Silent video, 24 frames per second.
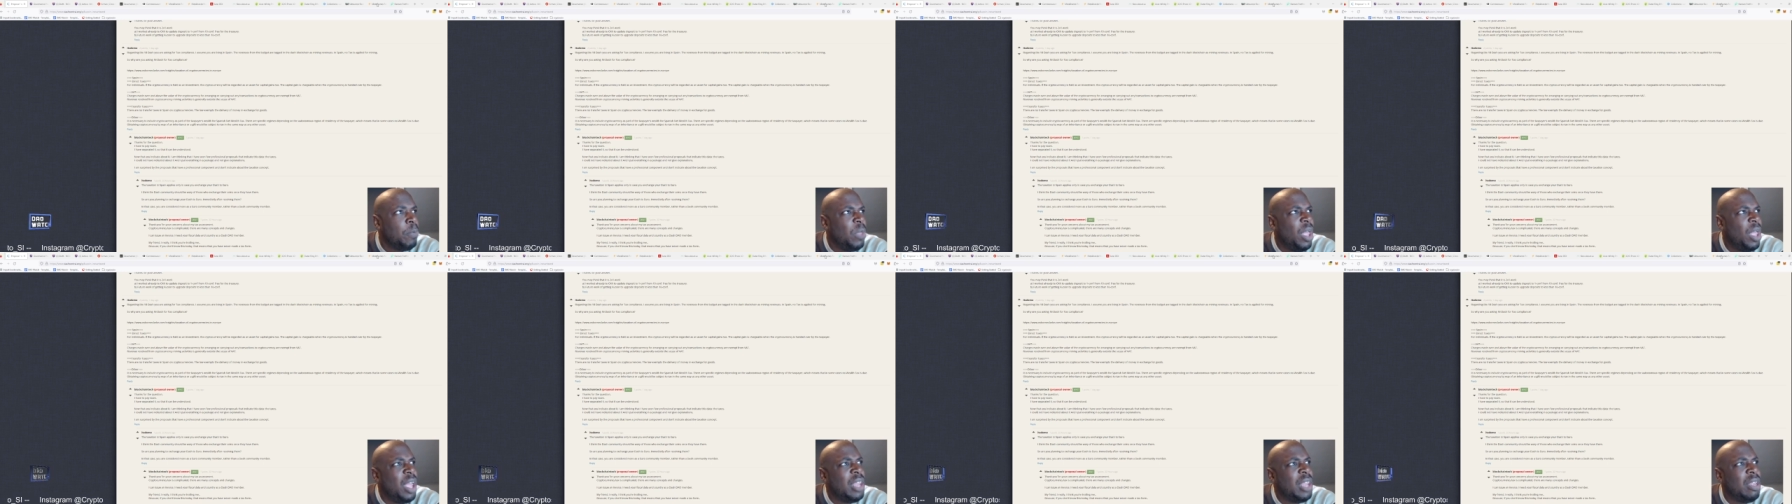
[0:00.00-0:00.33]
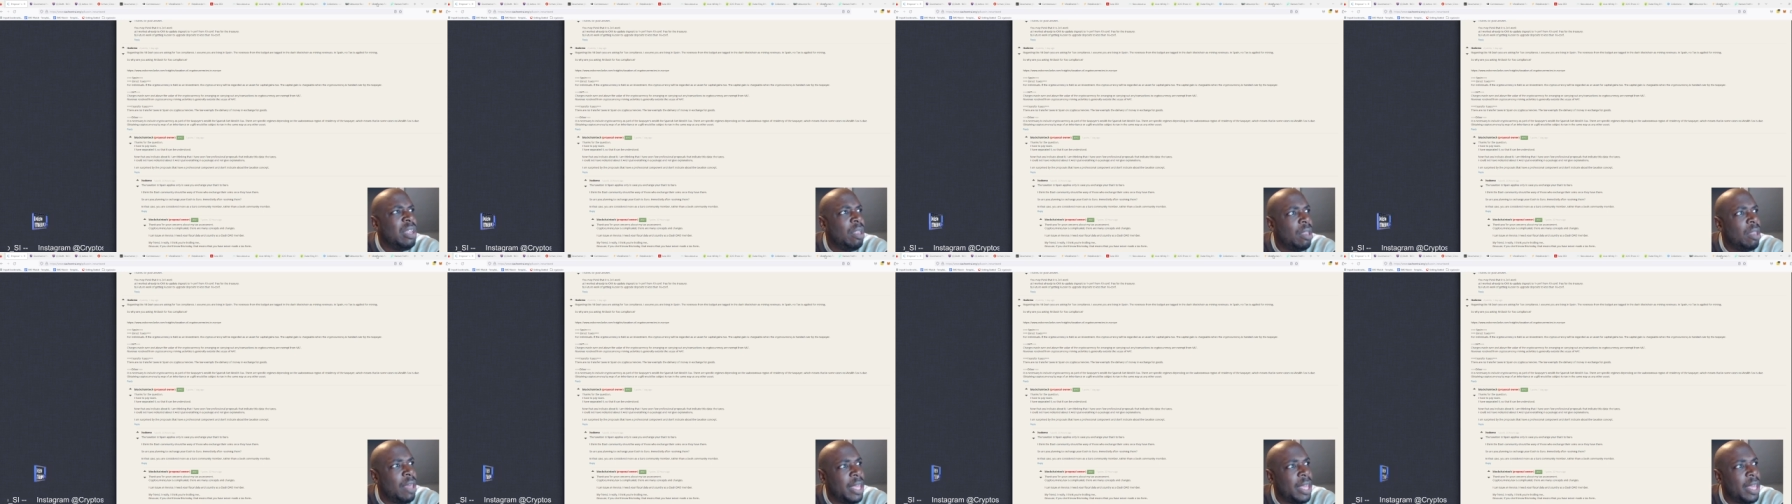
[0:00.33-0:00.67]
I
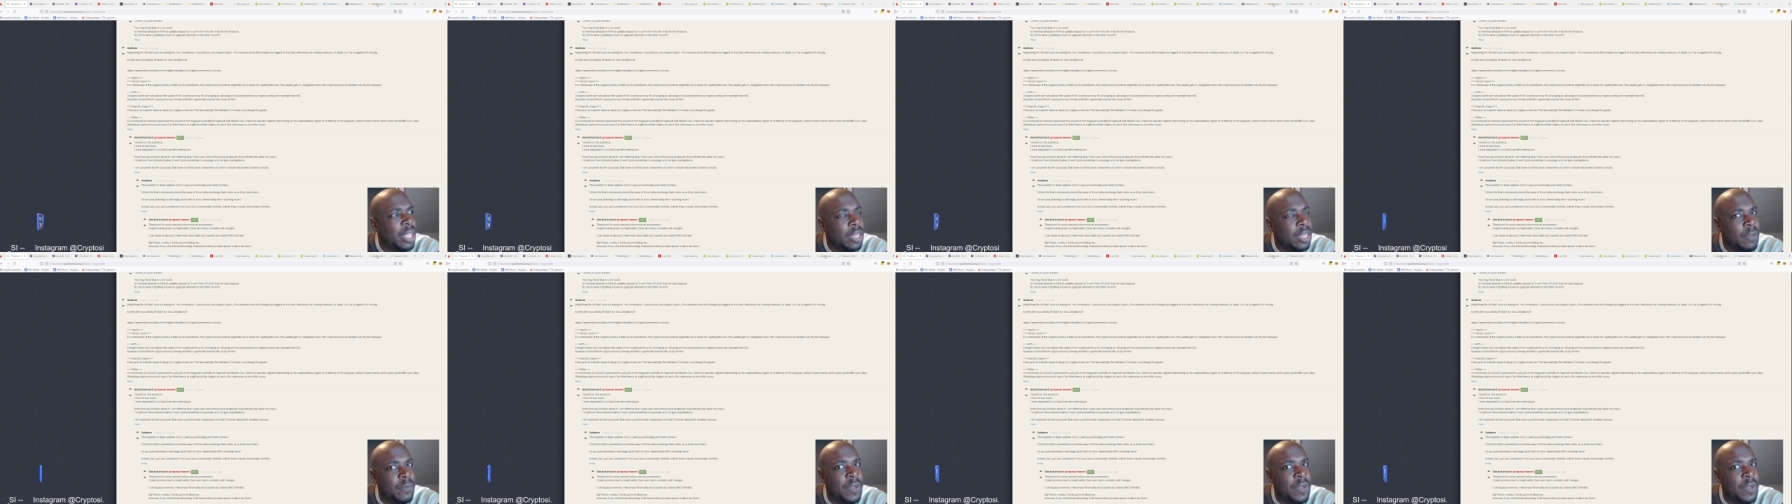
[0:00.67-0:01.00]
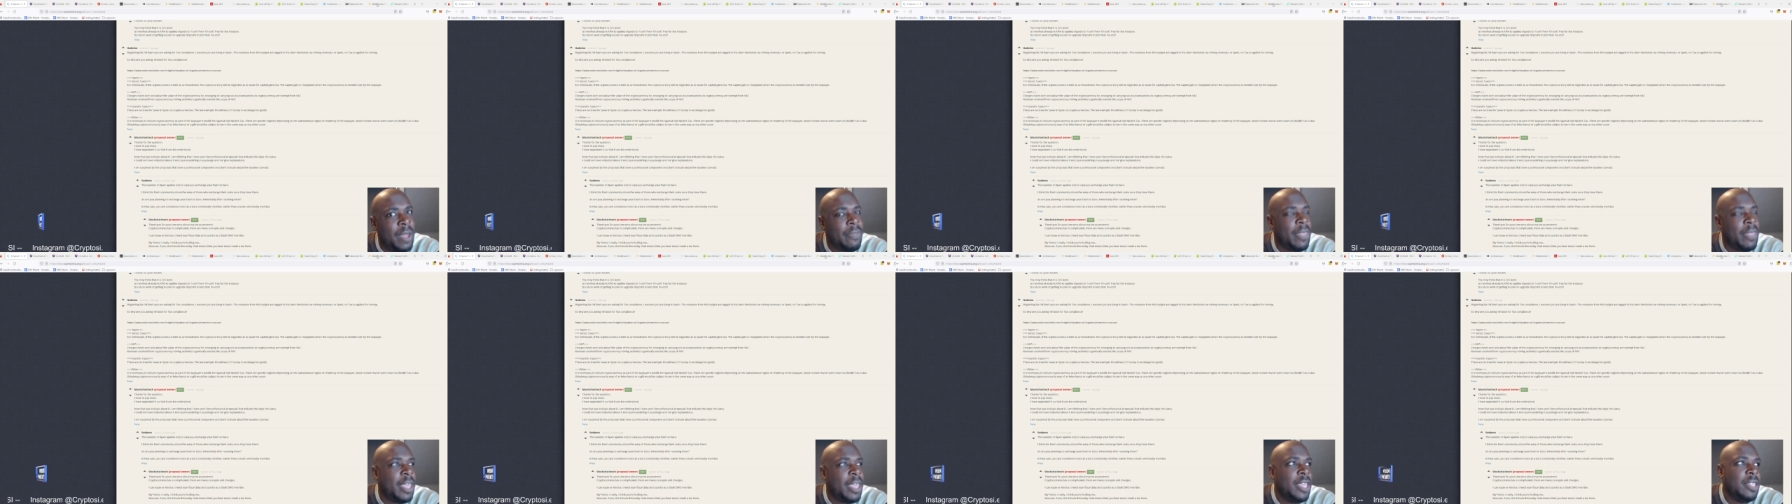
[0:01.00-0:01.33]
like the
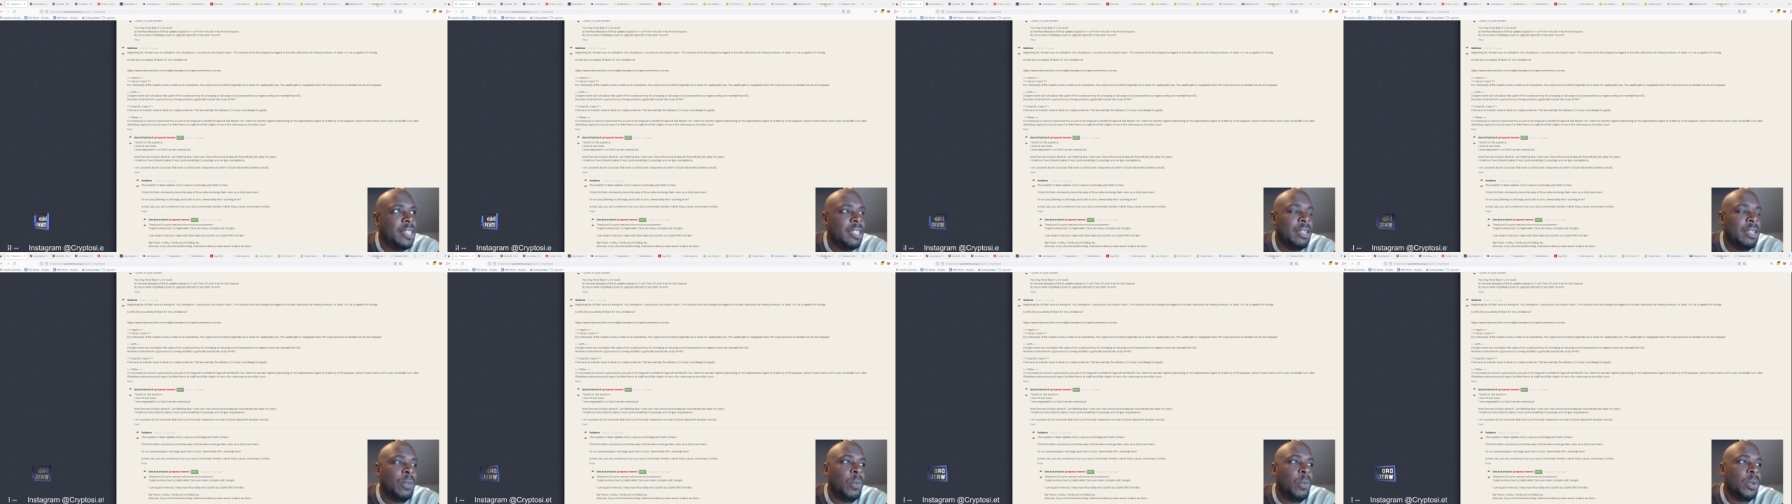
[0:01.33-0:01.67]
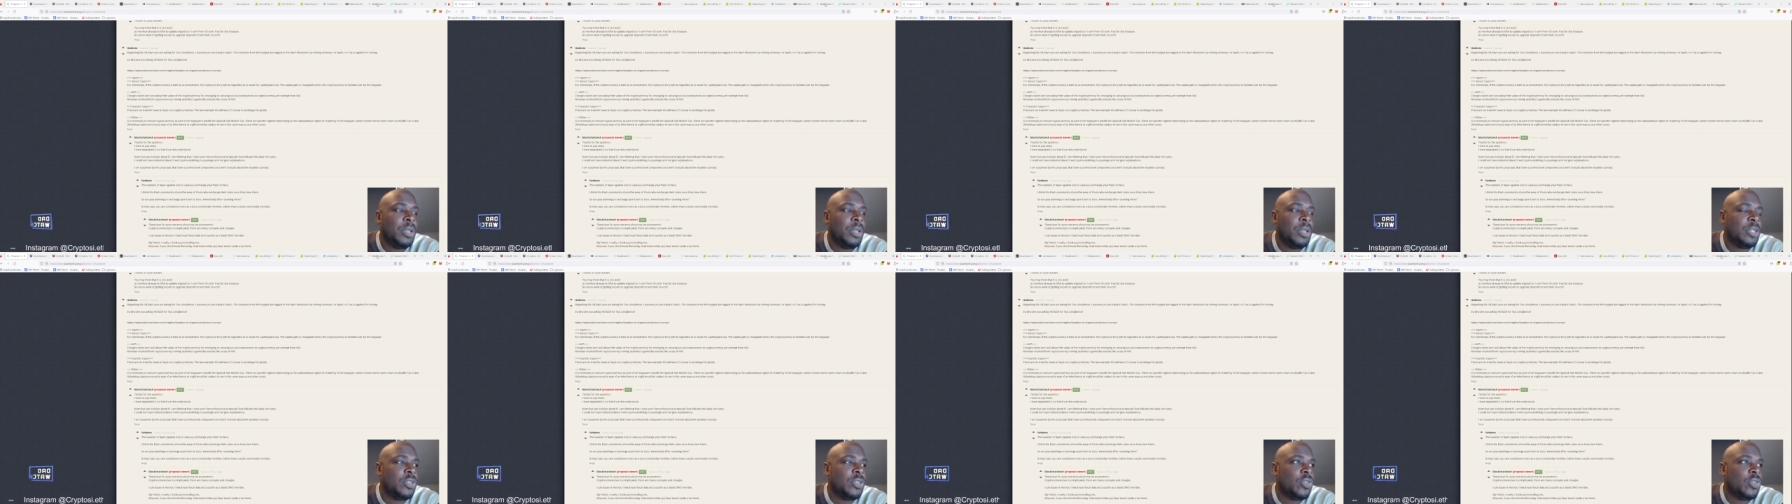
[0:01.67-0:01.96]
fact that he didn't want to